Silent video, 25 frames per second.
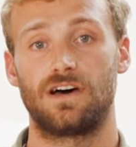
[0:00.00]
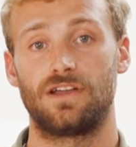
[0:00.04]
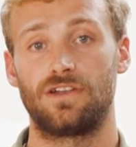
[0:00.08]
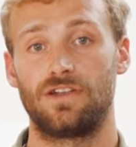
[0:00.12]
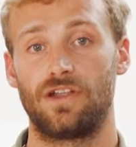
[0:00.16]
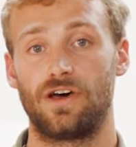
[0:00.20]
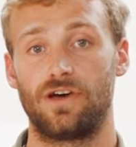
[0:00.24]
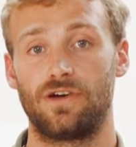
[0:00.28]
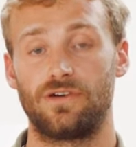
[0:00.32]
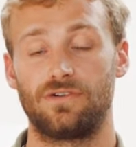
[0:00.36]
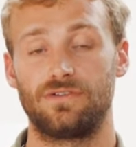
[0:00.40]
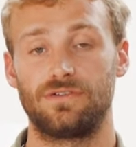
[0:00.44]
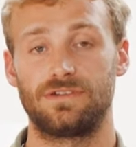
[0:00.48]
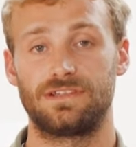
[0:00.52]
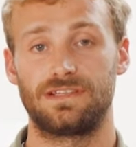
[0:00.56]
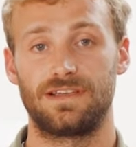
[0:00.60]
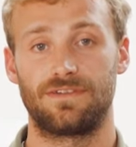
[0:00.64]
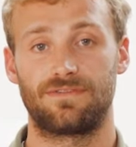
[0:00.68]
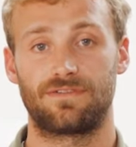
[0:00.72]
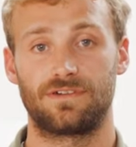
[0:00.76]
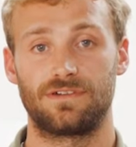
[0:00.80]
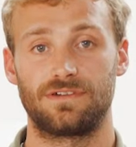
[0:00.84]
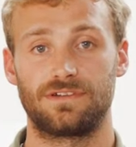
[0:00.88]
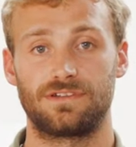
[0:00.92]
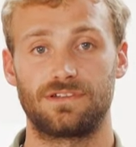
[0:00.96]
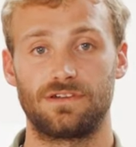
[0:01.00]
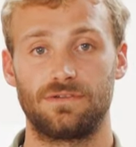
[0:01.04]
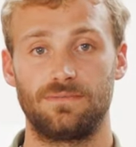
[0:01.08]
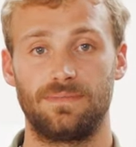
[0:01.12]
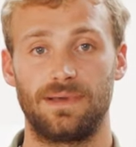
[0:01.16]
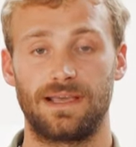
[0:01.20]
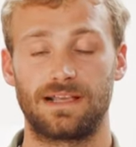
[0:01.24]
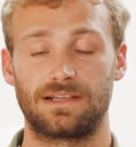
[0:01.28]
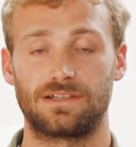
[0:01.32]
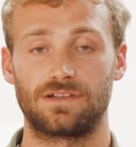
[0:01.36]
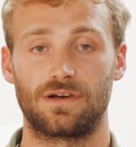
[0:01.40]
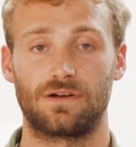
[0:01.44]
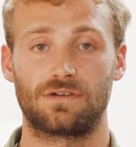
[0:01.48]
are no different to
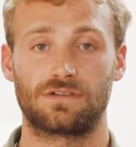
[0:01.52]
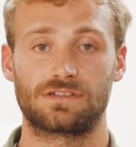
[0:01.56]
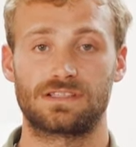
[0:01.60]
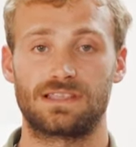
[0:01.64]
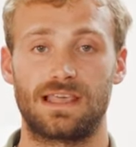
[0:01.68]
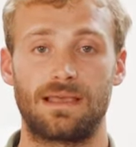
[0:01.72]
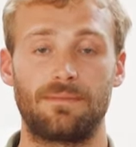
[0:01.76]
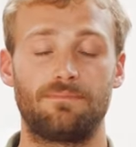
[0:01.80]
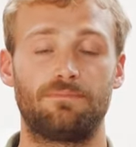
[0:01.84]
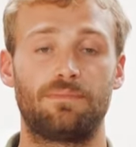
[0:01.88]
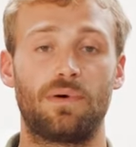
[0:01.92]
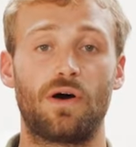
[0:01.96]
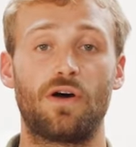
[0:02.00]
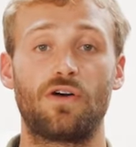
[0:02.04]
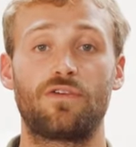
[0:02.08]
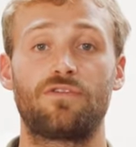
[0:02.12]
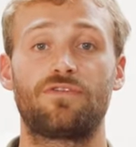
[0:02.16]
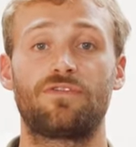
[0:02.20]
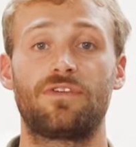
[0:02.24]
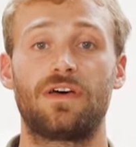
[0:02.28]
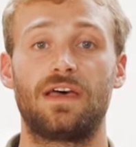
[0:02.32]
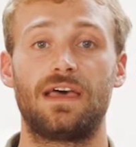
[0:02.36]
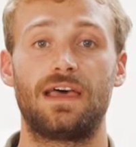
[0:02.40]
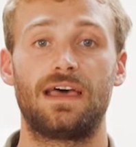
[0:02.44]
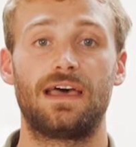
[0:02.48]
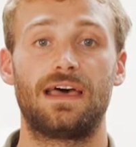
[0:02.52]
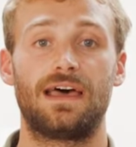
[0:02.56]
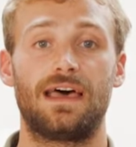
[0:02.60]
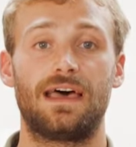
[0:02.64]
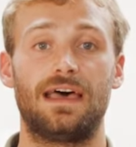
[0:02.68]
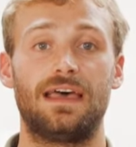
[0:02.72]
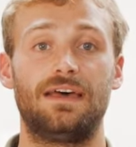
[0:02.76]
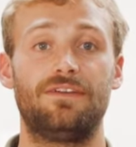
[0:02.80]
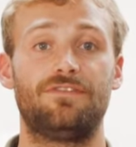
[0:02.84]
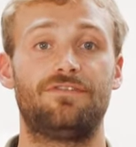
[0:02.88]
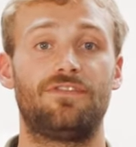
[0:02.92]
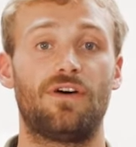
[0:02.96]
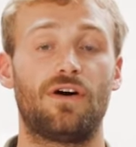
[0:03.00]
big dogs. They both
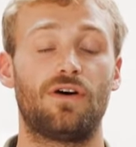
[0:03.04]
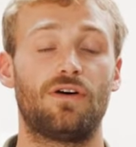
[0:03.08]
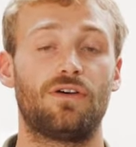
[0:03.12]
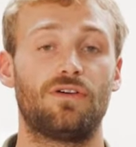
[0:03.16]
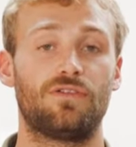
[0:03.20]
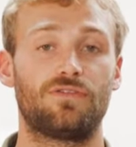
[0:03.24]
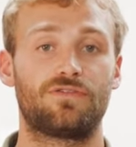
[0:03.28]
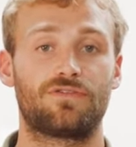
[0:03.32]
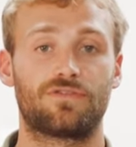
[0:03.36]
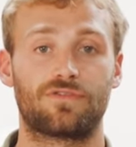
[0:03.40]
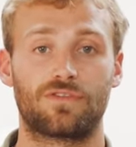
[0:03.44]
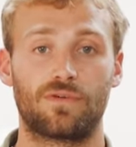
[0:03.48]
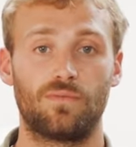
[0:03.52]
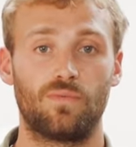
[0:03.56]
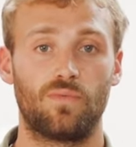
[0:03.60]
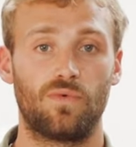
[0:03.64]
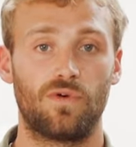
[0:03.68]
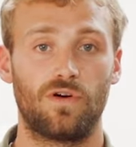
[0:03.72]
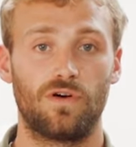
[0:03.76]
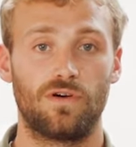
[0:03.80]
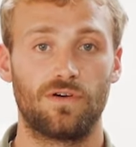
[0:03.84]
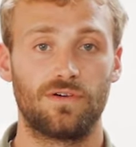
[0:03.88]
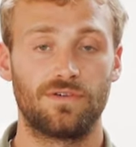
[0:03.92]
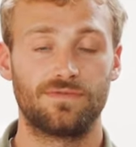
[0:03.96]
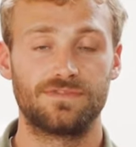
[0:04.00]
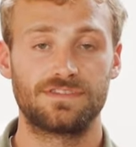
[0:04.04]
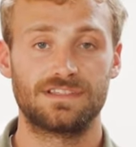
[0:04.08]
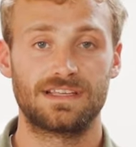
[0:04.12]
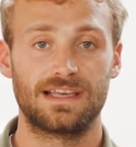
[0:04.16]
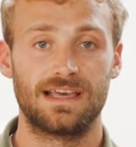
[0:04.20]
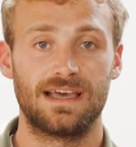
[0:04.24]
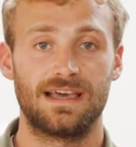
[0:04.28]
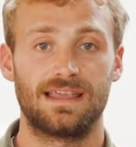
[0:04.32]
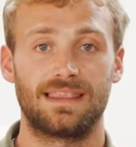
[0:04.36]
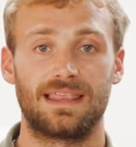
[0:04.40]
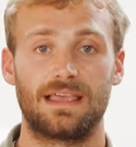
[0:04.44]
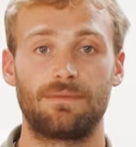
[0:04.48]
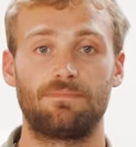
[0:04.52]
evolved from wolves.
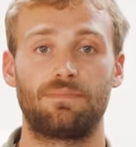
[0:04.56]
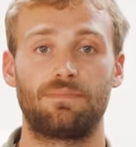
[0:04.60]
They